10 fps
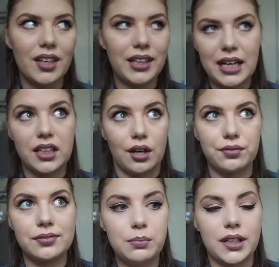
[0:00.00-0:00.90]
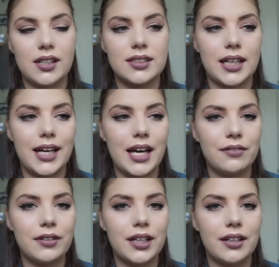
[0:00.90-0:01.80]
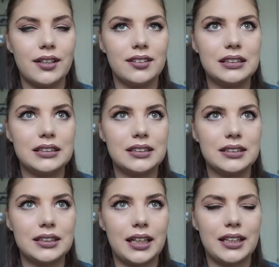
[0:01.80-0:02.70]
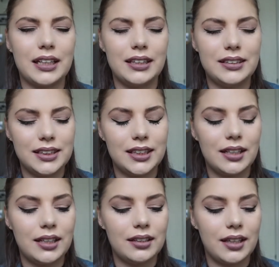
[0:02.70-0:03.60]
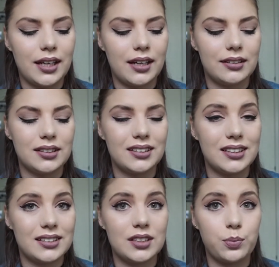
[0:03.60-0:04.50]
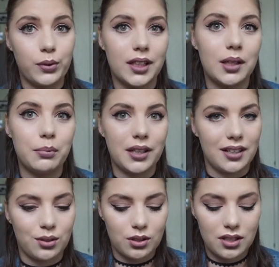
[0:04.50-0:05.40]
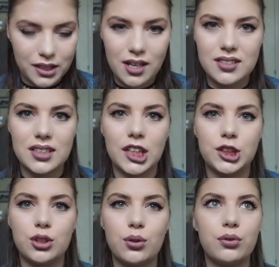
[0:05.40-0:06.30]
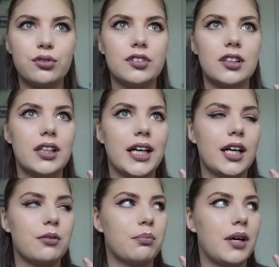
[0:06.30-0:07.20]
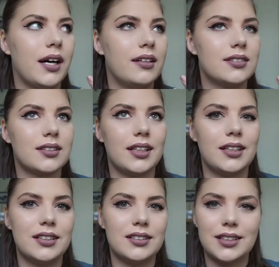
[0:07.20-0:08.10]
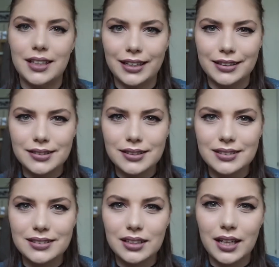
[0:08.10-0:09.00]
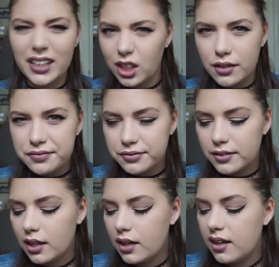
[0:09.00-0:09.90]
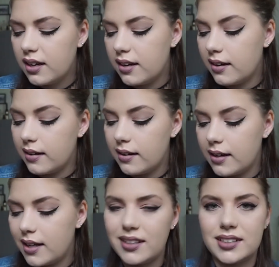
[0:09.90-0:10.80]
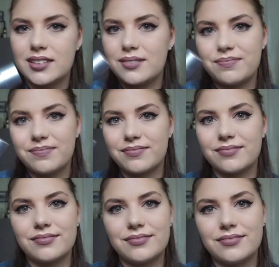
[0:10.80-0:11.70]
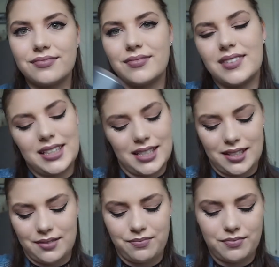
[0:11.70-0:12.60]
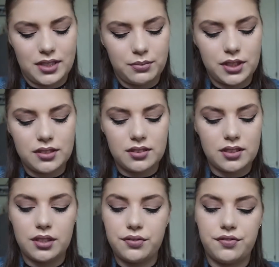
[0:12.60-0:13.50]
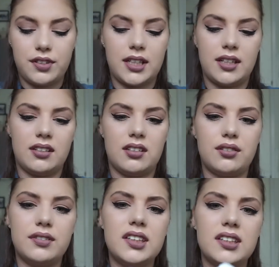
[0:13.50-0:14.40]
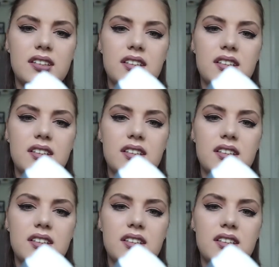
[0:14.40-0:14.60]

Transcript: Kind of, because I have an idea that this is breaking me out. Because I don't feel like my skin is cleansed enough. And yeah, I'm just not a fan of it.